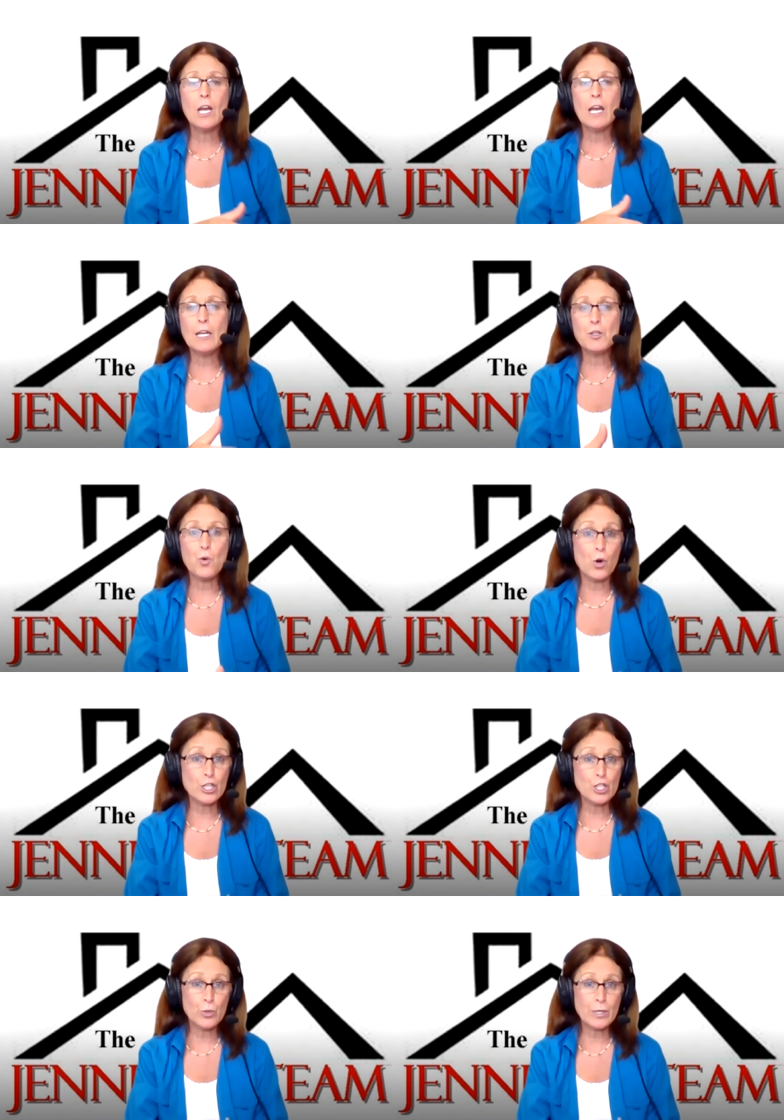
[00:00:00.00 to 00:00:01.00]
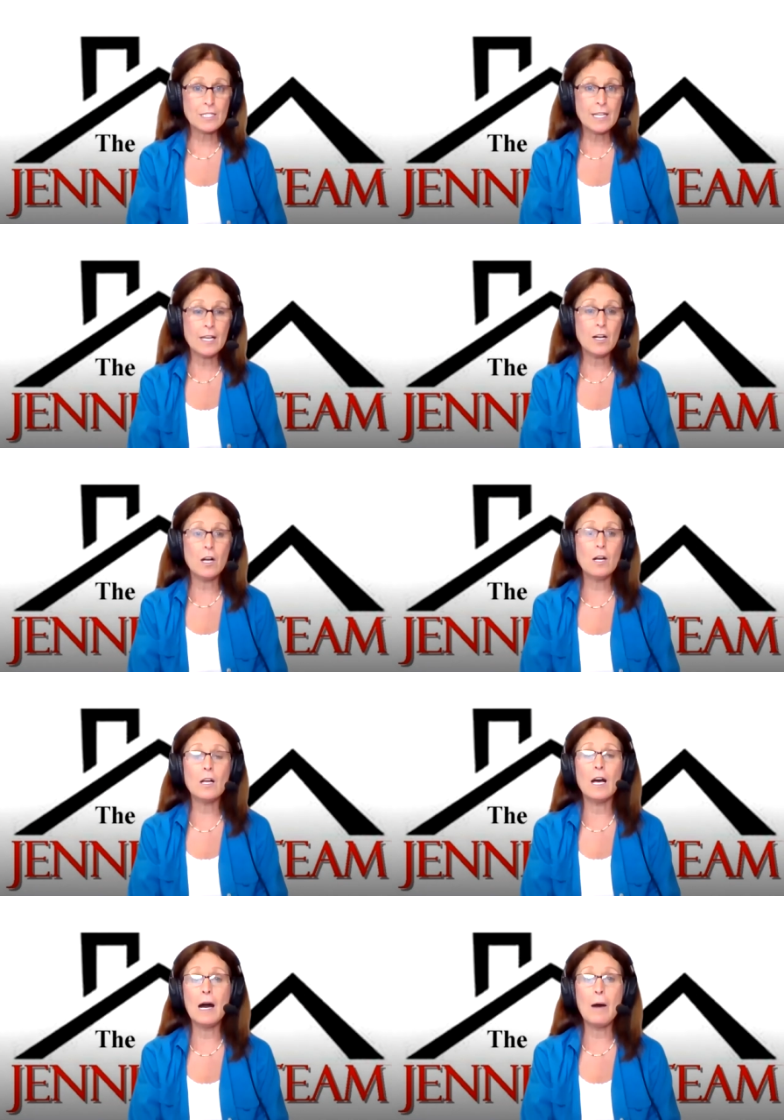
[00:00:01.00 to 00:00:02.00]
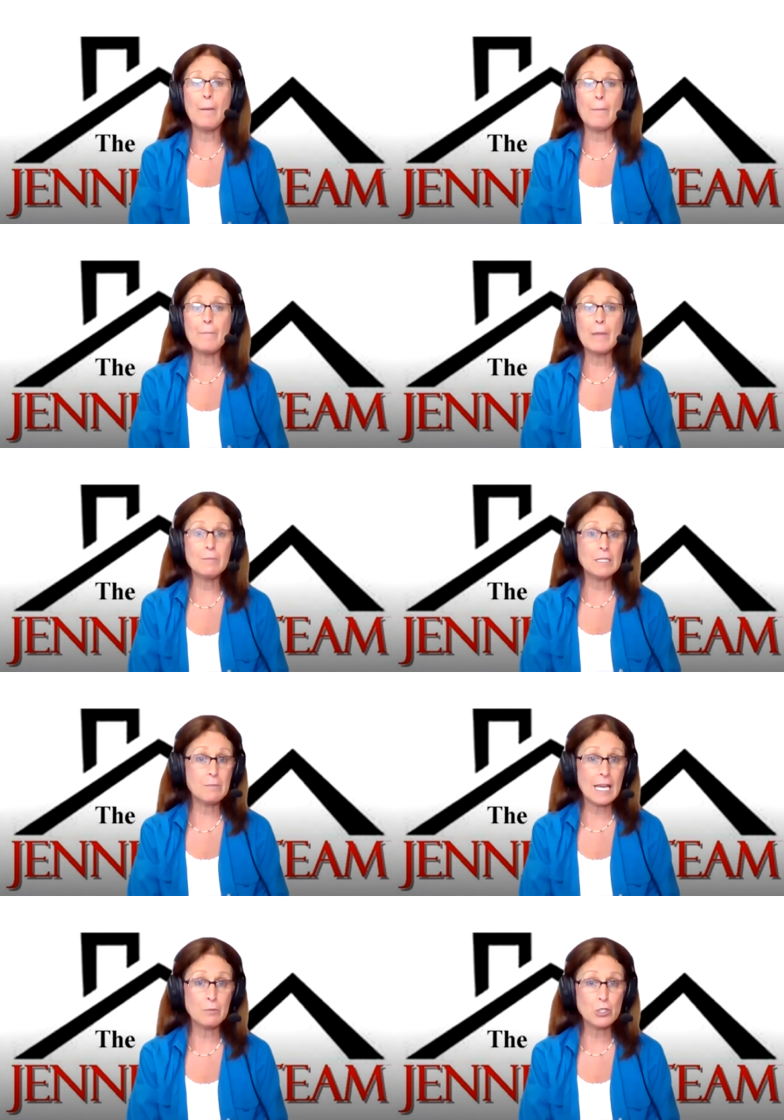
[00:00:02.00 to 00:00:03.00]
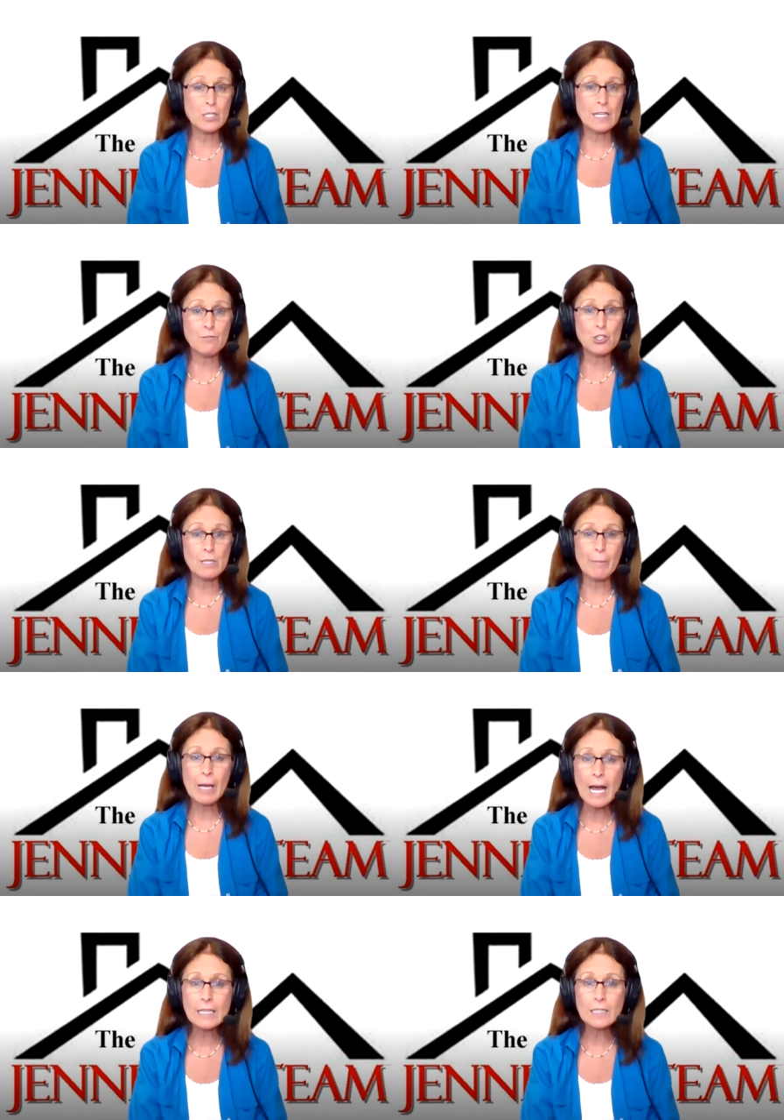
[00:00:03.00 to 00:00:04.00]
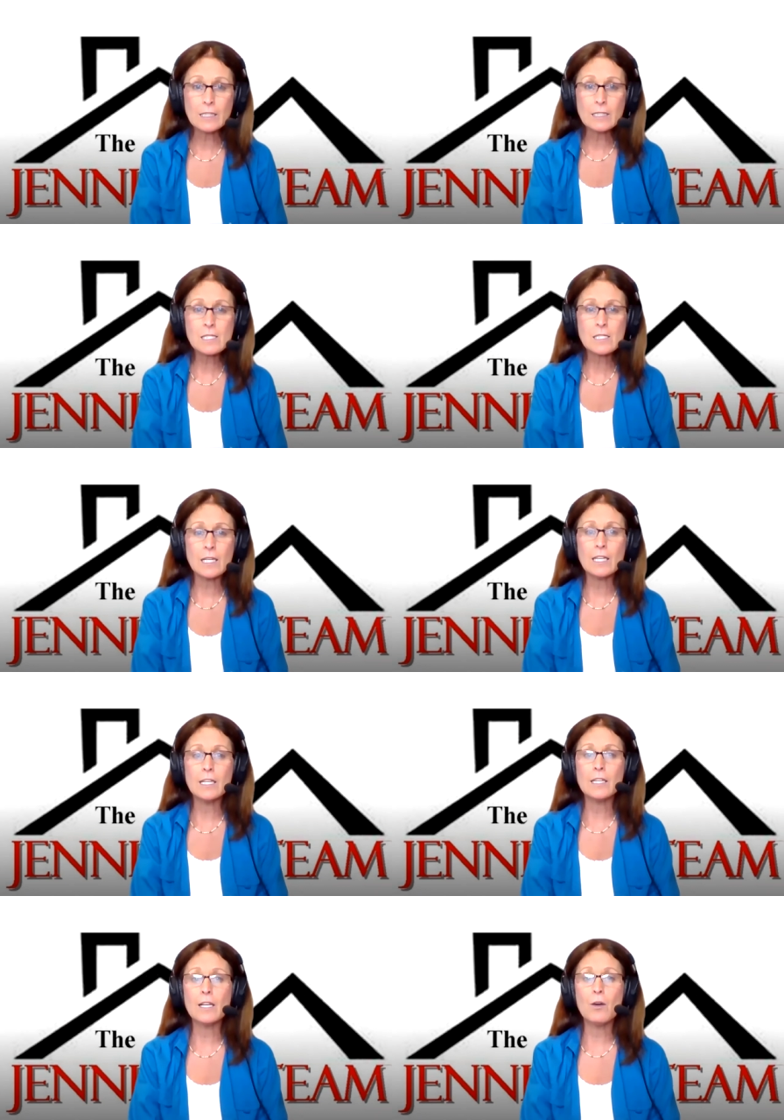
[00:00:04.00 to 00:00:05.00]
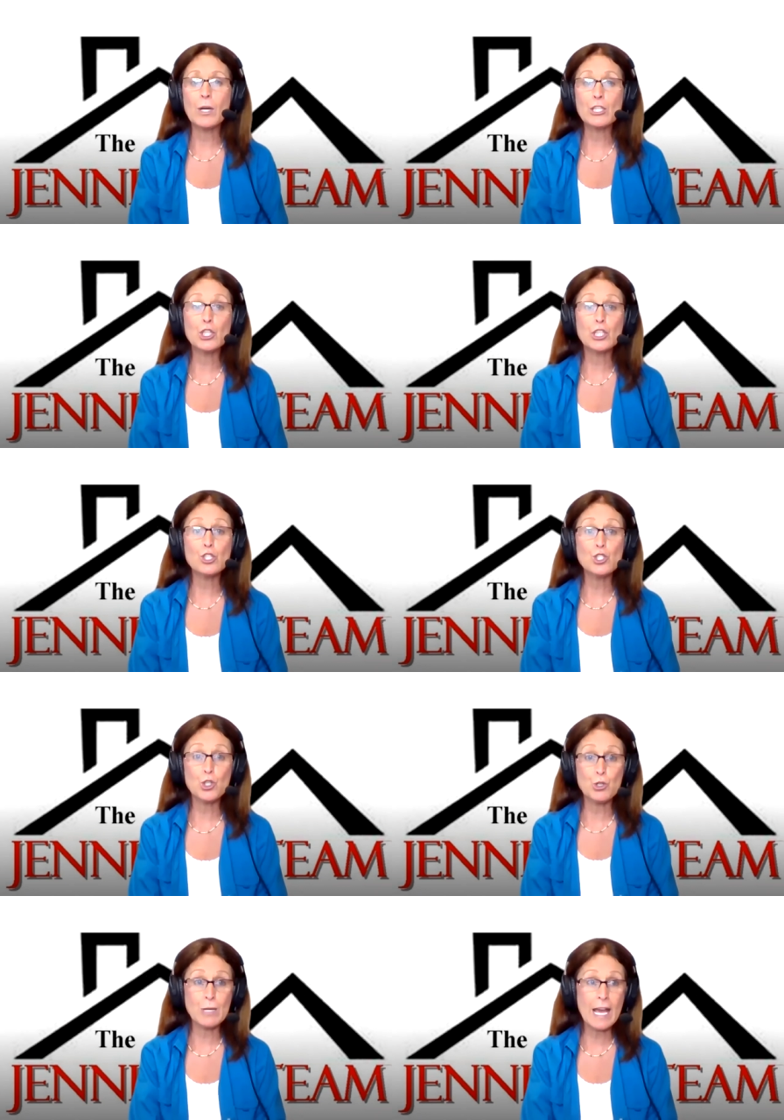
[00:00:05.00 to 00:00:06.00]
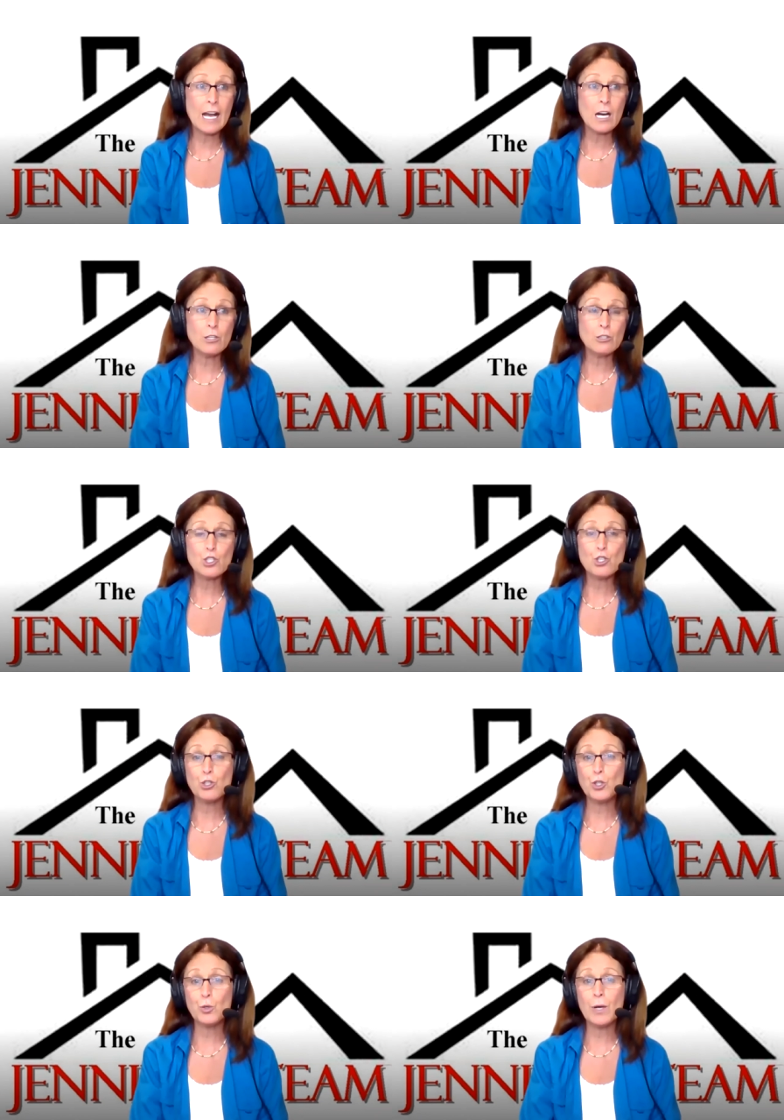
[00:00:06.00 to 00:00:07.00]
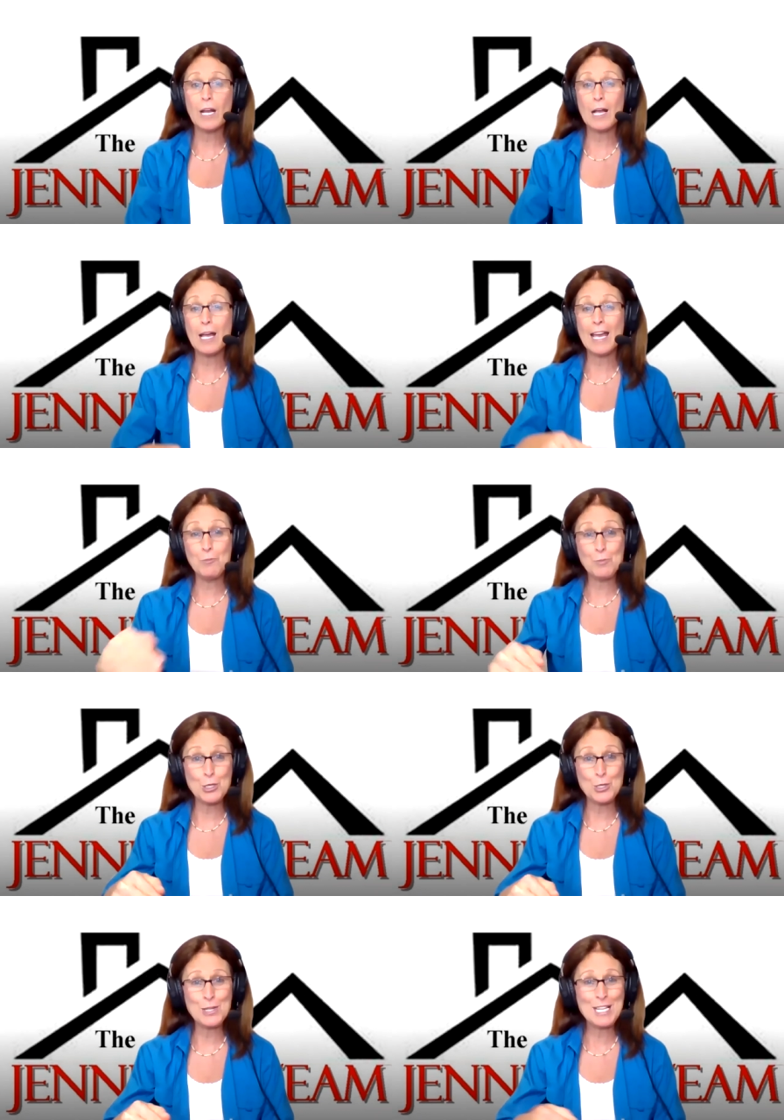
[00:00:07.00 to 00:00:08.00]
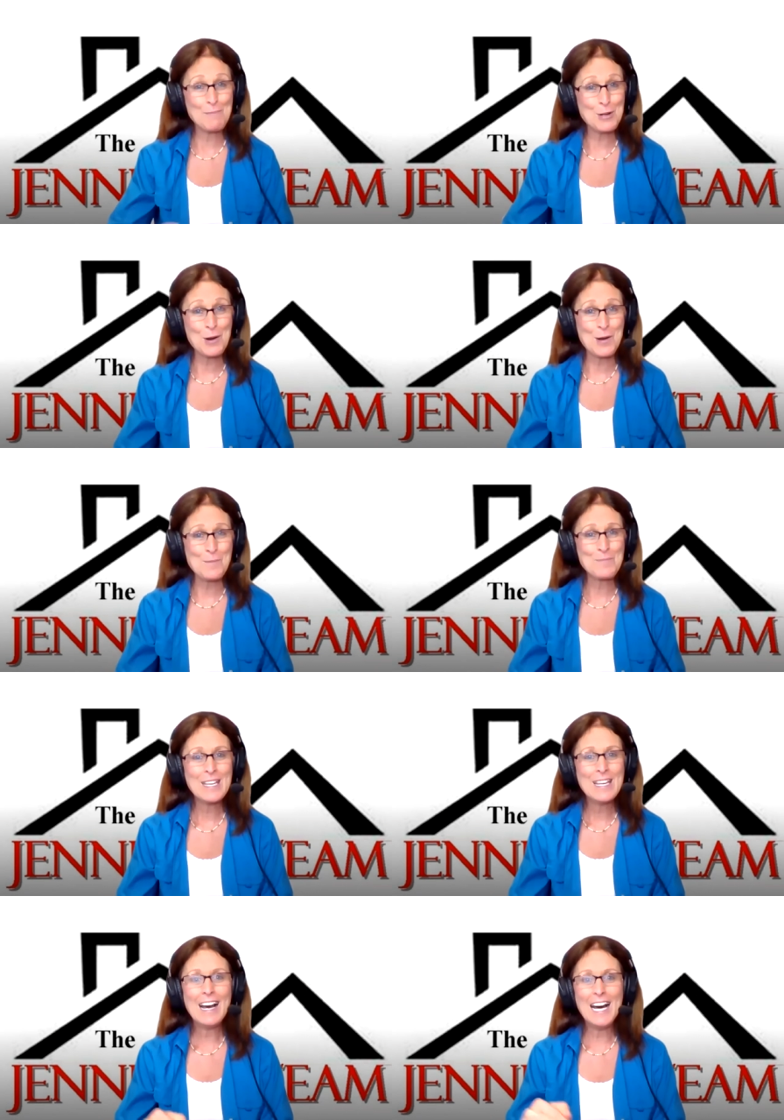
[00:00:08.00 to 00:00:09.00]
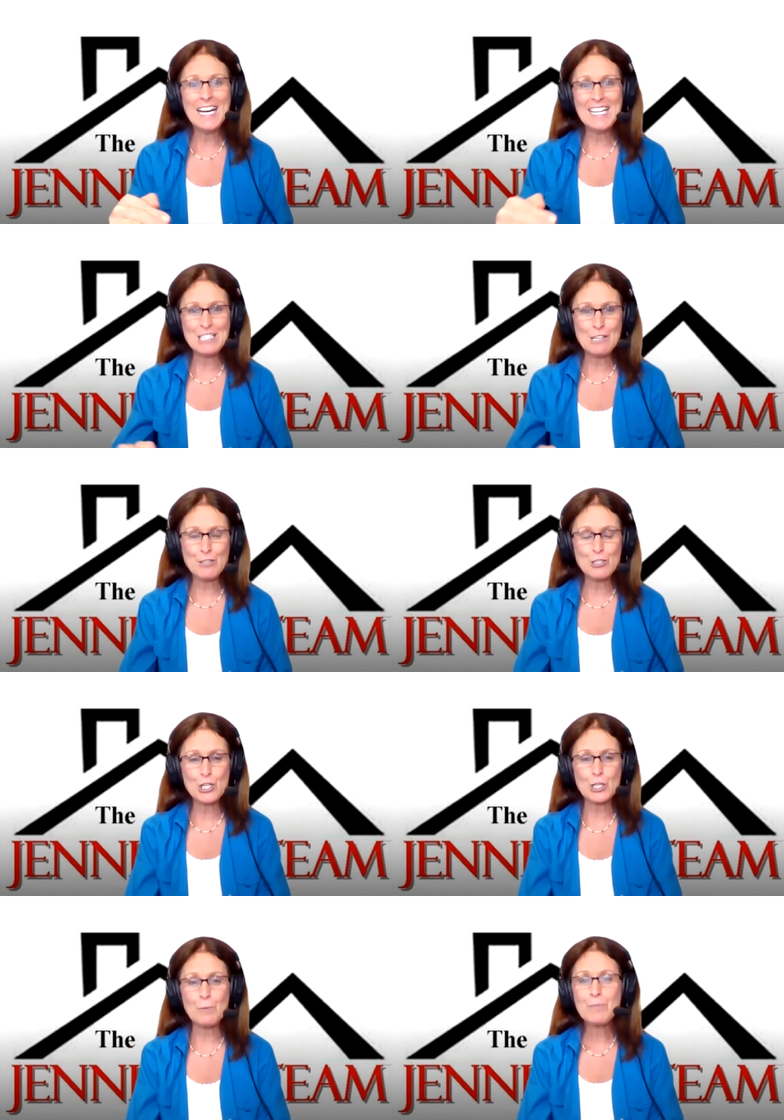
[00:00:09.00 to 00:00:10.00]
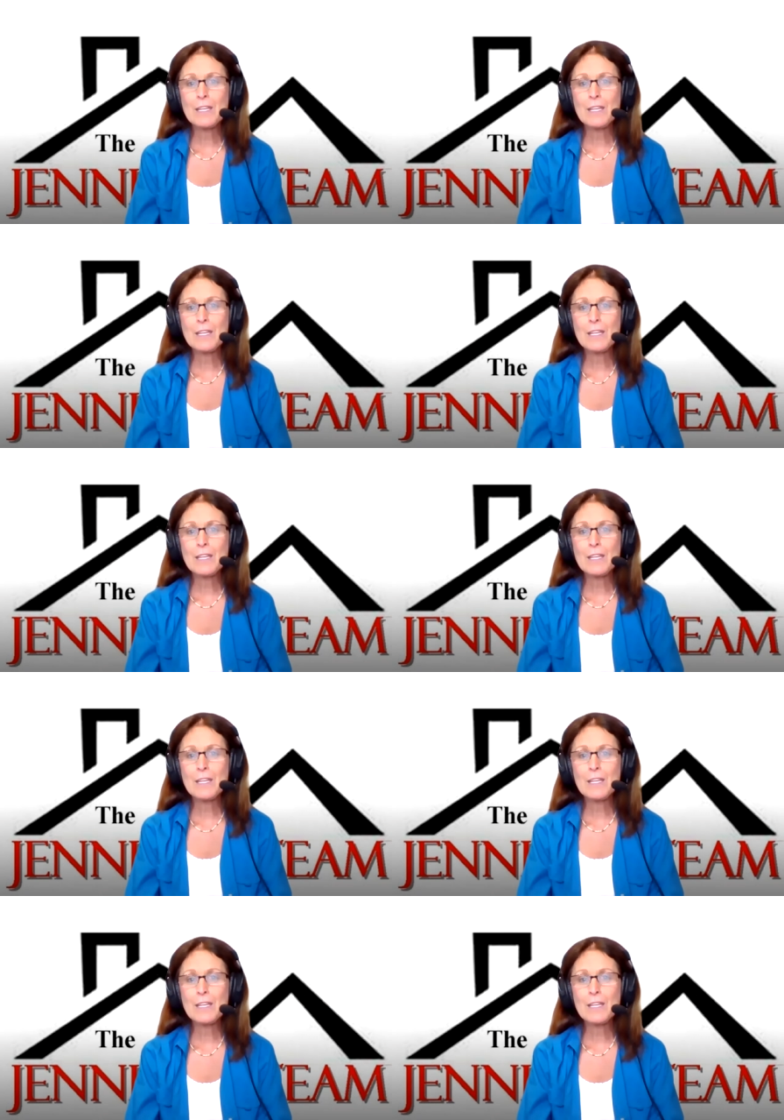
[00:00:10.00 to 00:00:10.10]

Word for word: and or a short sale um, maybe be able to give you some guidance in what you could do now to help you keep your home uh, in the future